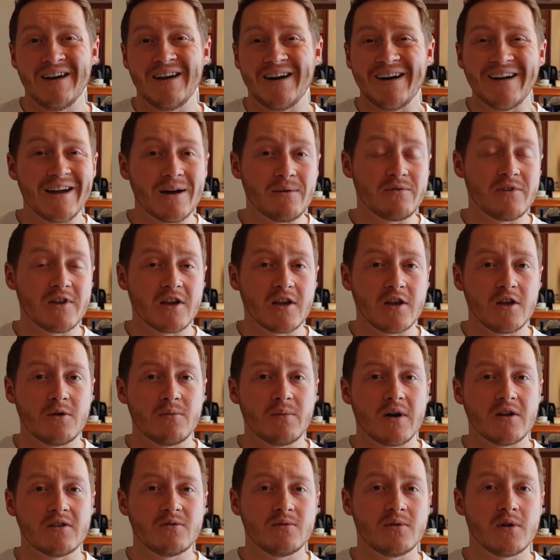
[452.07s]
I am thinking
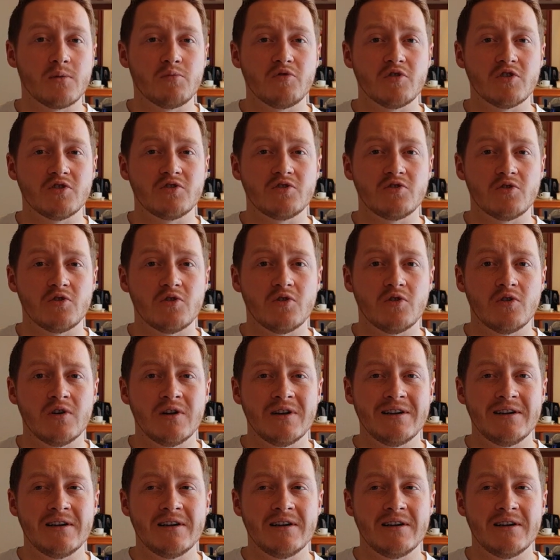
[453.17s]
about doing a bridge tour